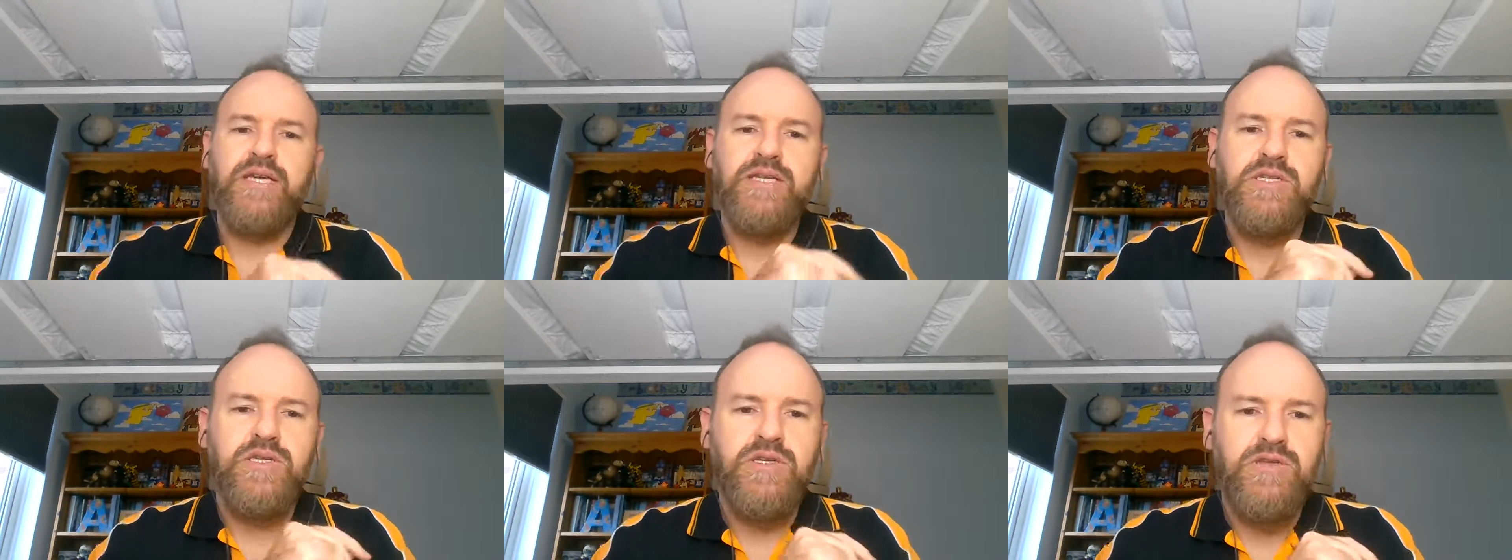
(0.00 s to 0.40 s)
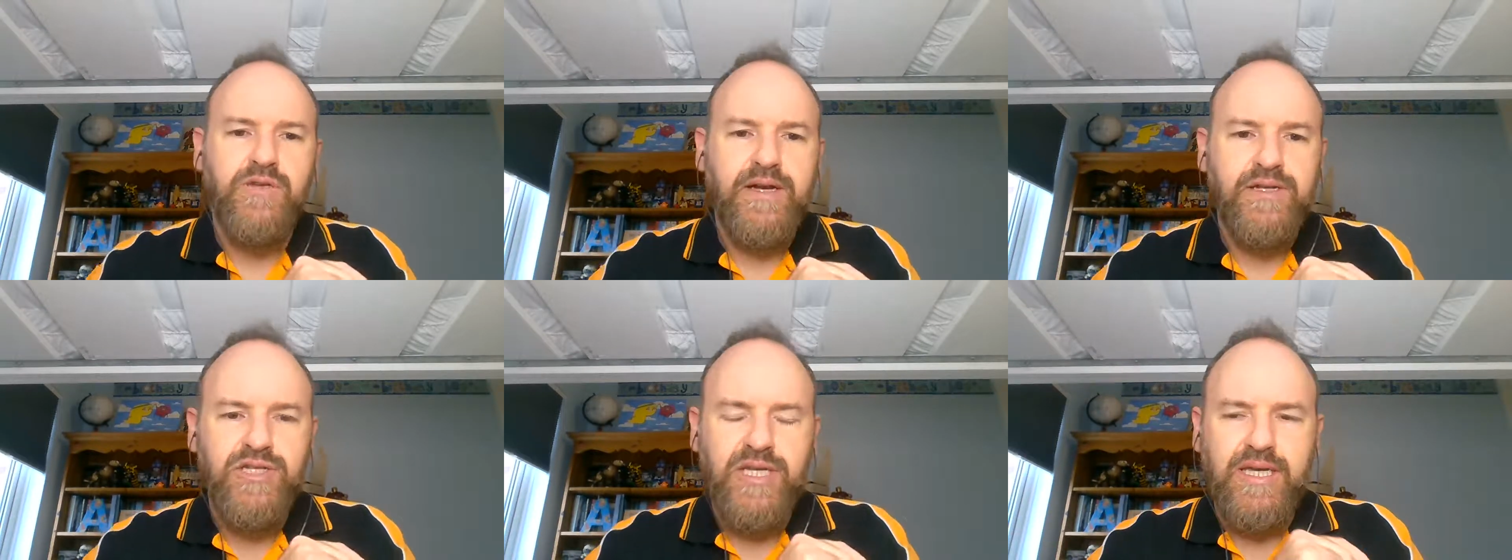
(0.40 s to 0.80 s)
issues
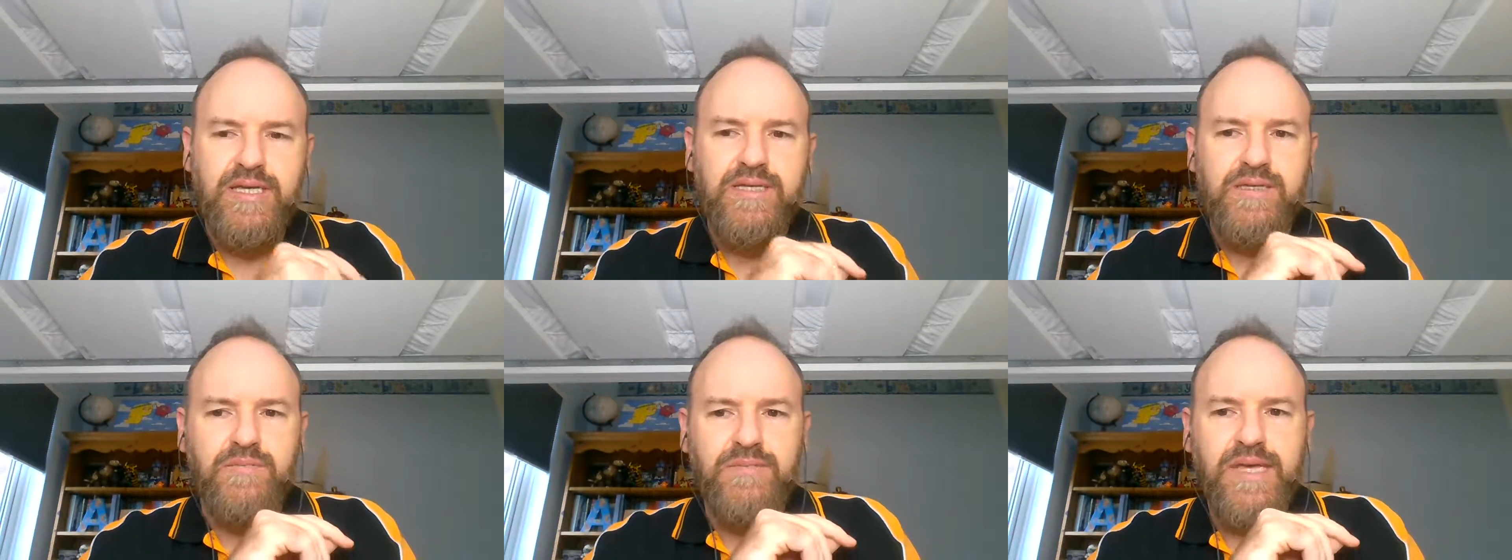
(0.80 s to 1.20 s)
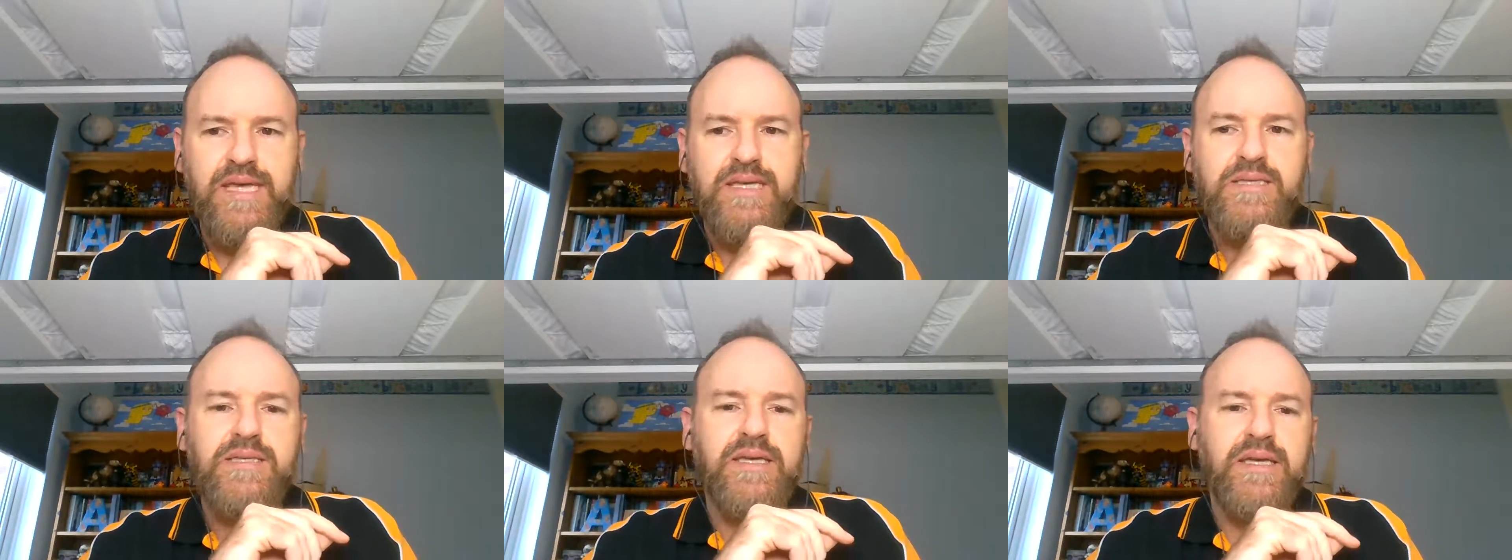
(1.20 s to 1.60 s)
around chickens and
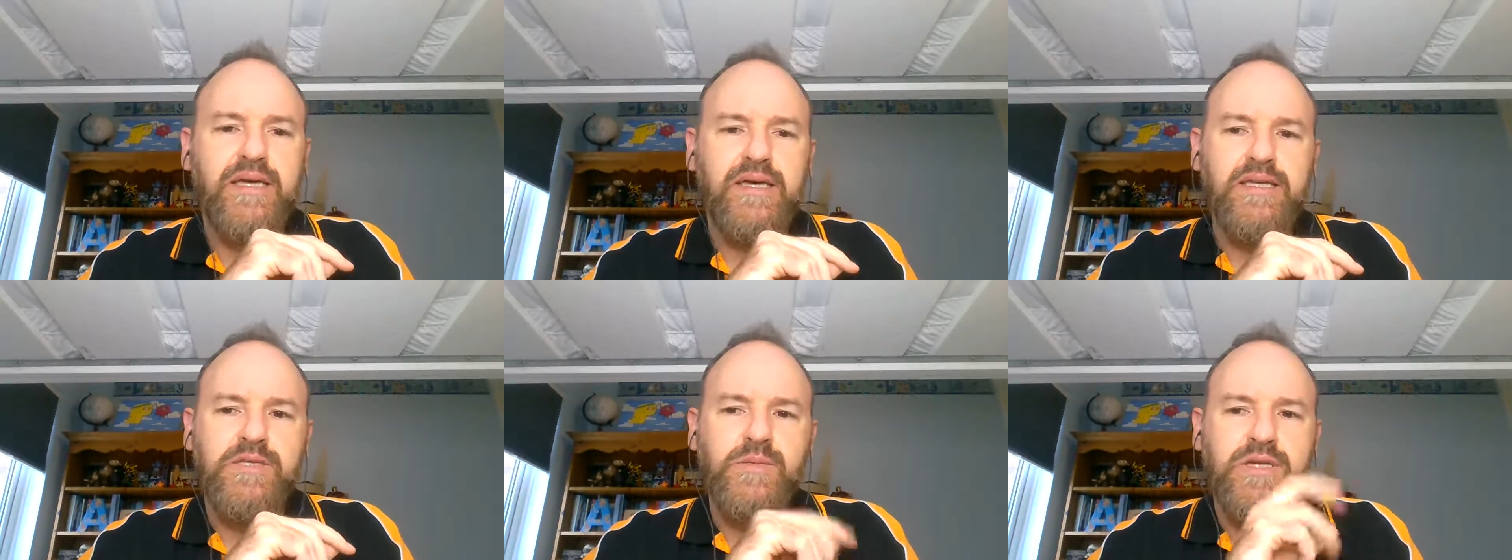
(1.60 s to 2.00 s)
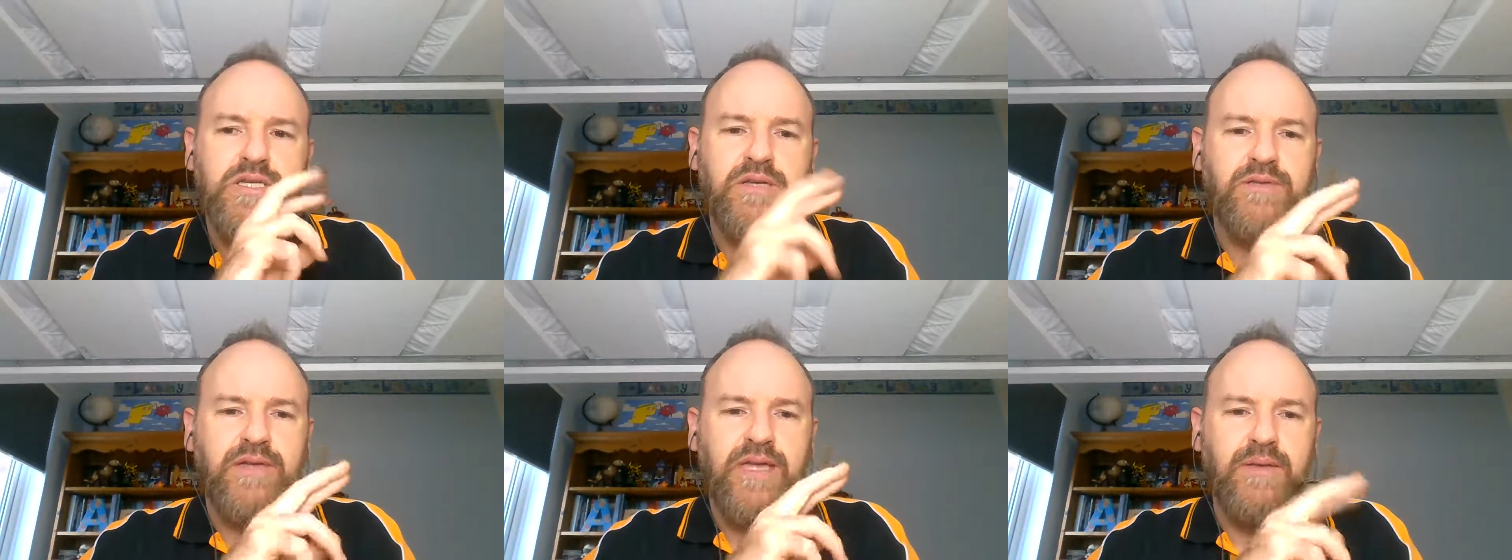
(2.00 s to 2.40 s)
bees,
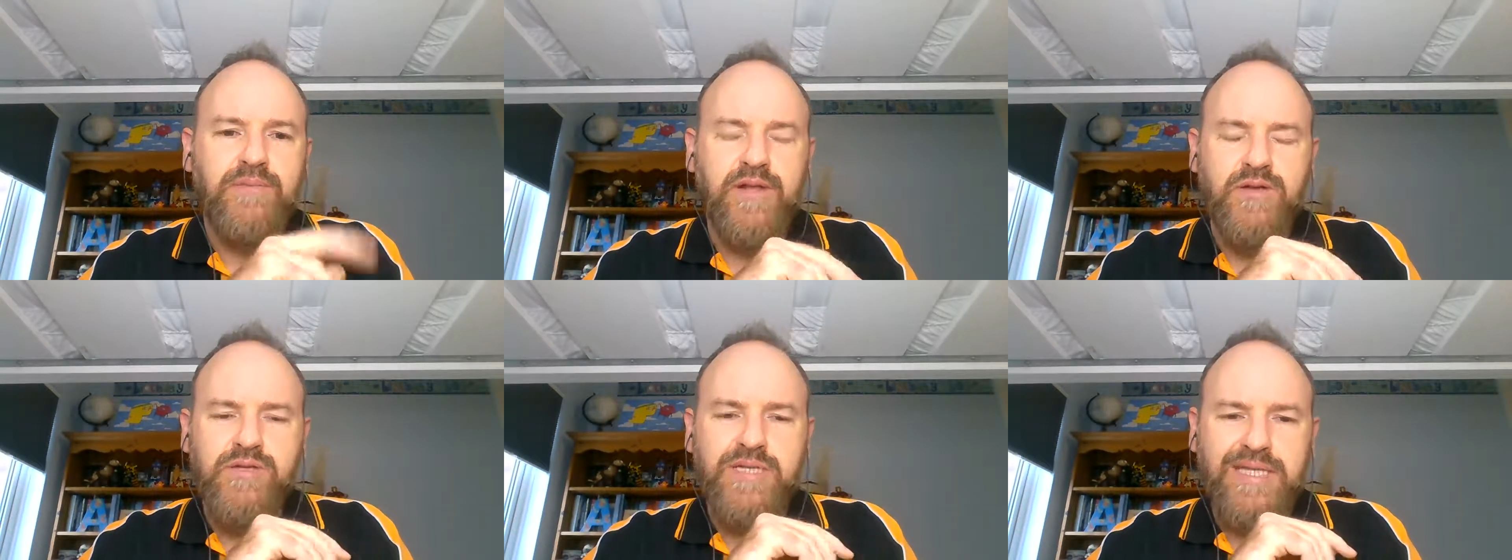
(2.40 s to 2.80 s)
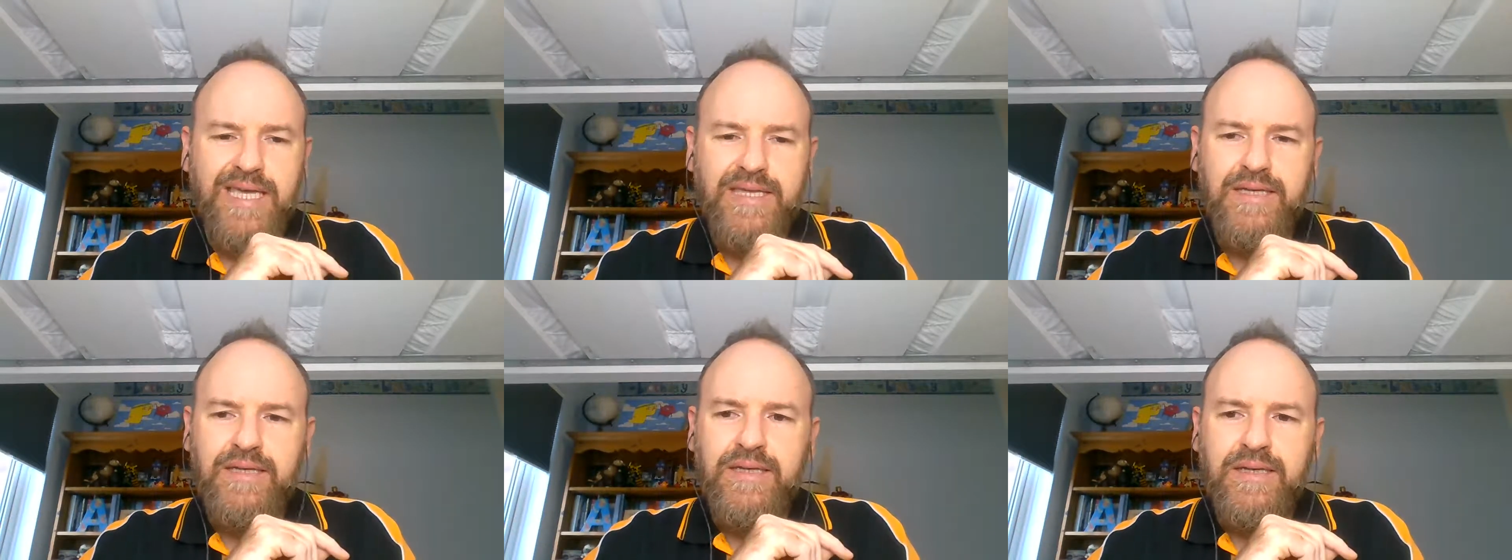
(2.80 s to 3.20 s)
especially if they're kept close
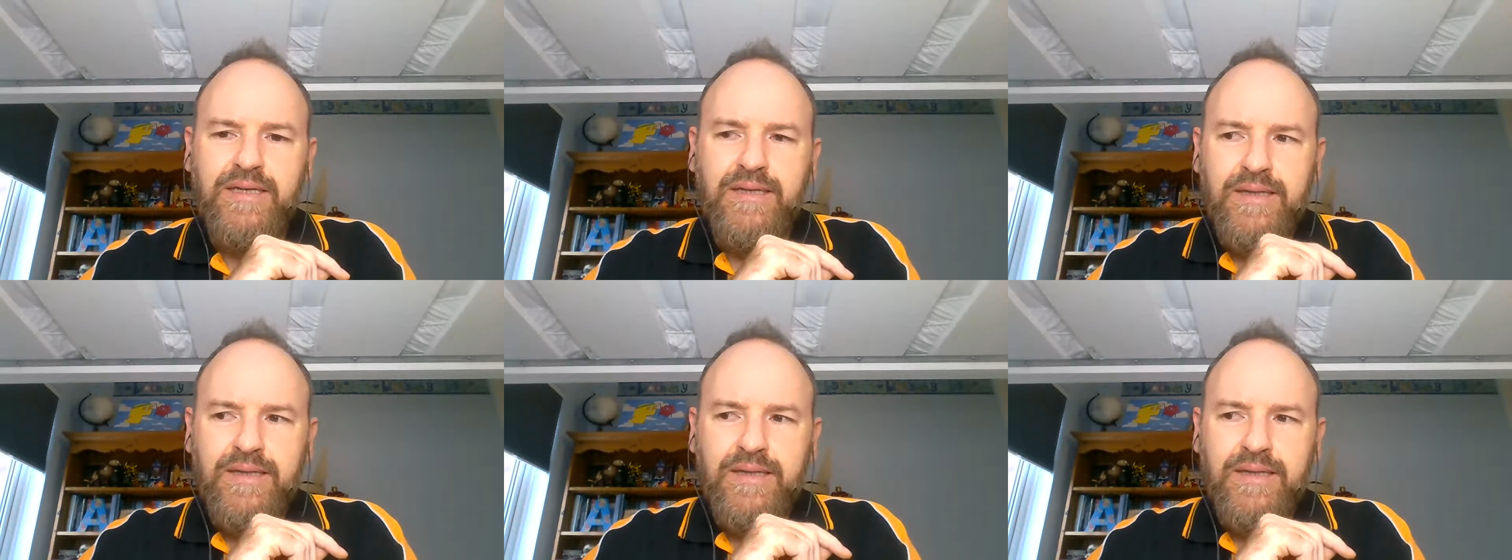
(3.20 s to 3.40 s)
together.